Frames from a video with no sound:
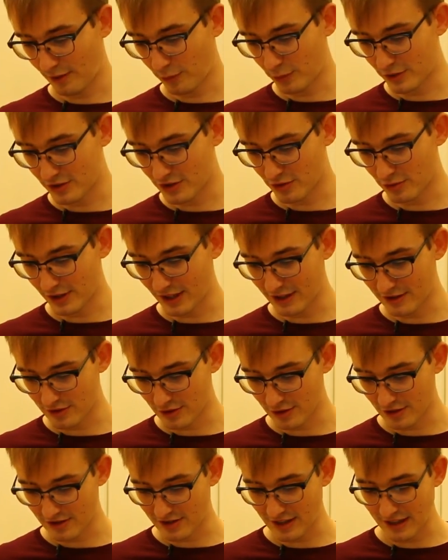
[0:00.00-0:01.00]
Which relates
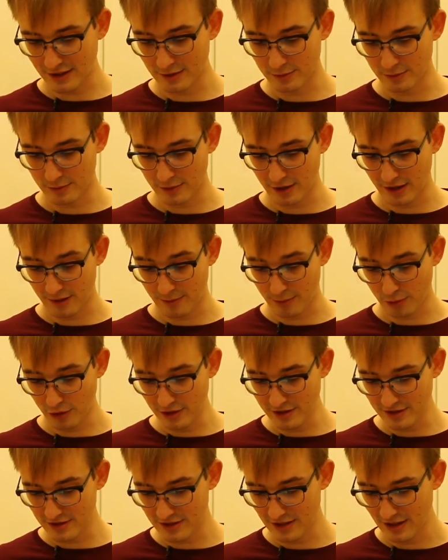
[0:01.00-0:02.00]
to the second
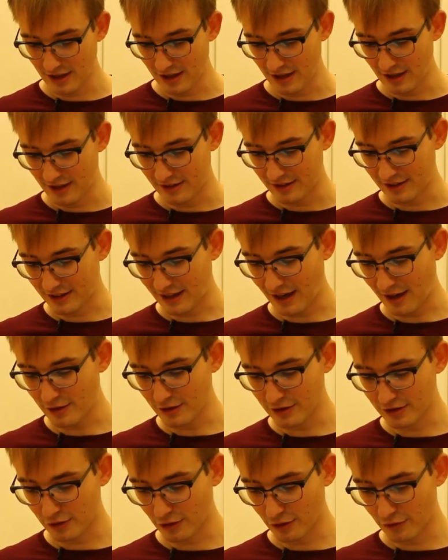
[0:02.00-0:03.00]
point, the
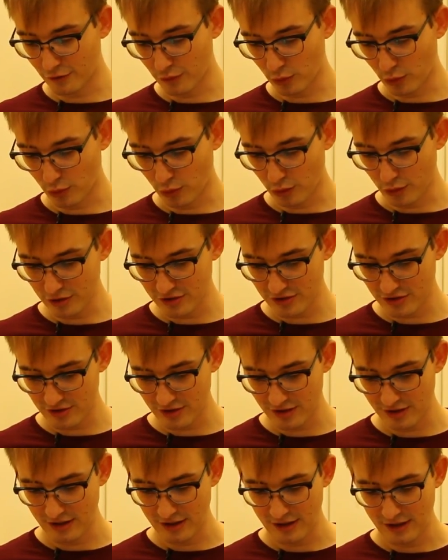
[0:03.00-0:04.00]
character of
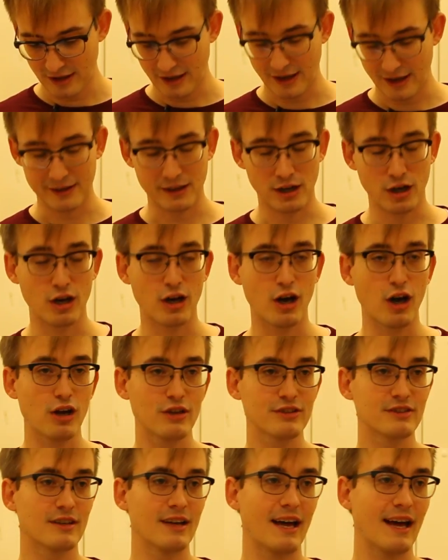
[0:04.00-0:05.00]
wars and
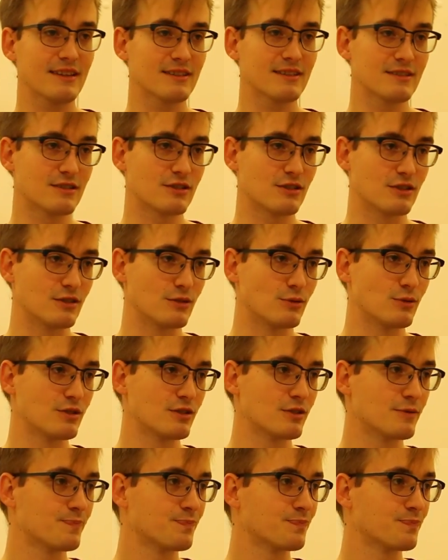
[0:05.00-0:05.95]
our attitude